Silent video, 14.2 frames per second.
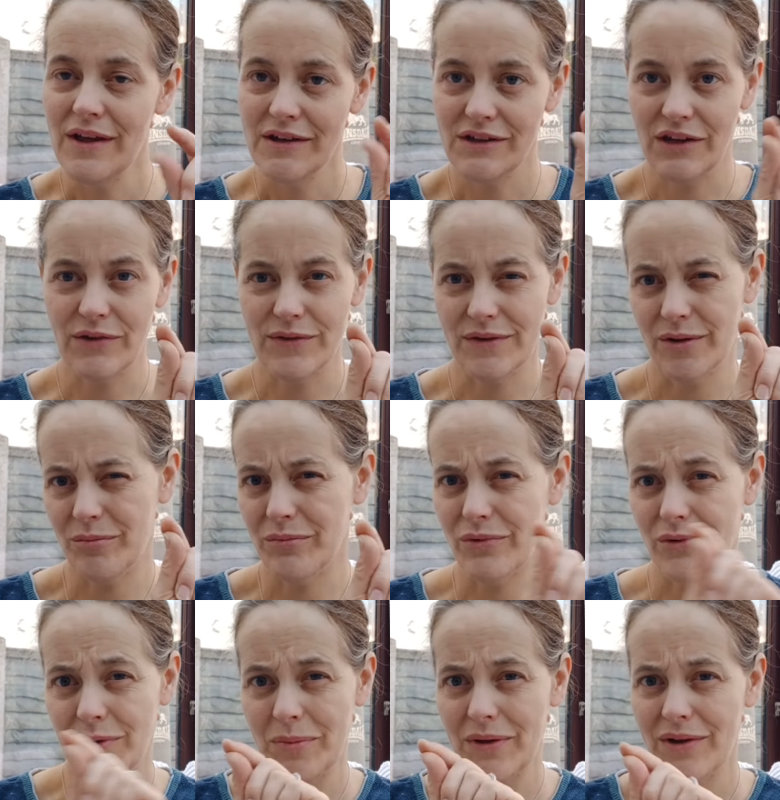you know, the number on
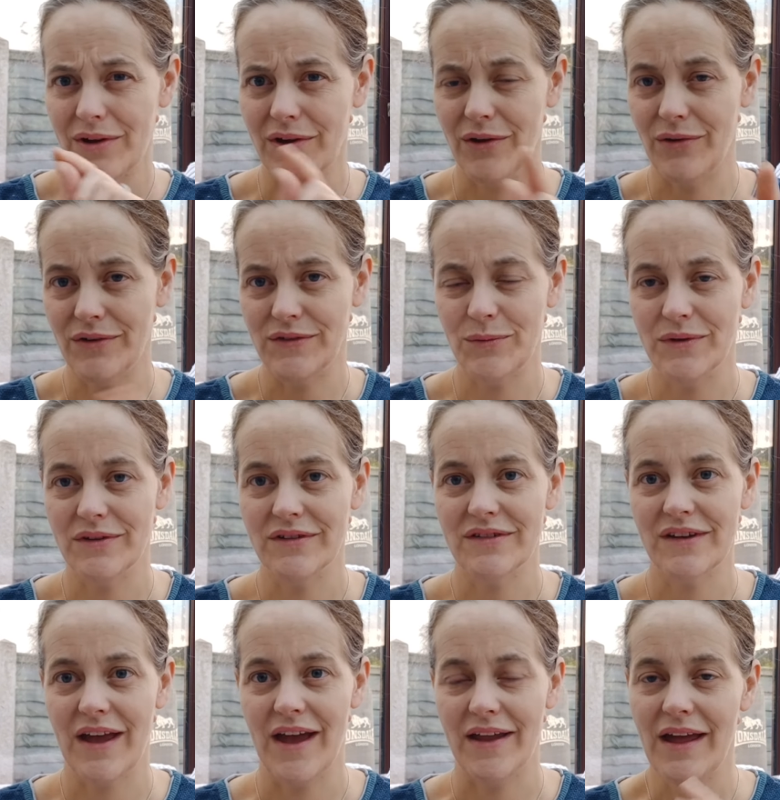the barcode, because it wouldn't
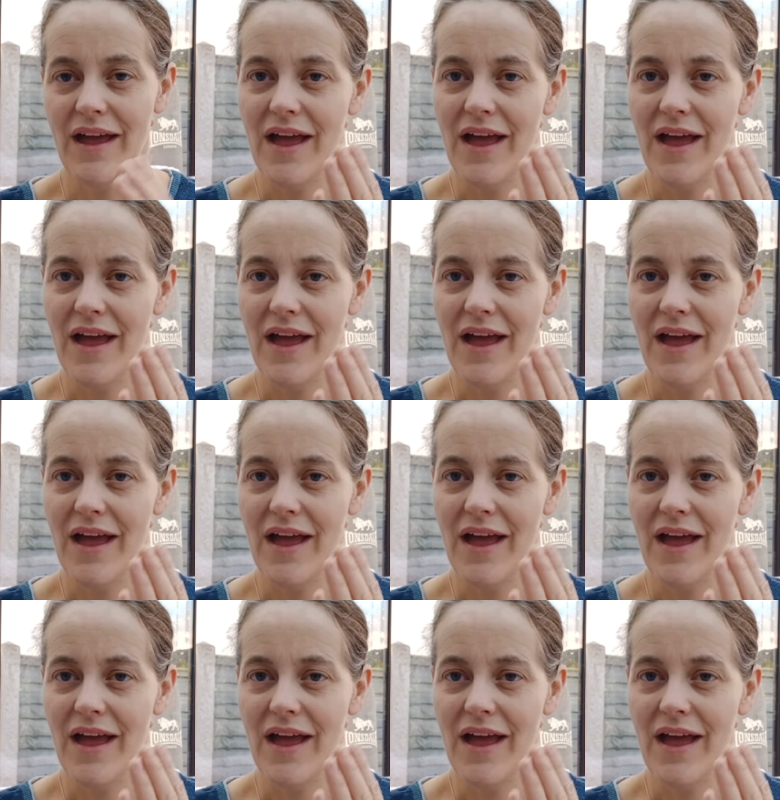scan,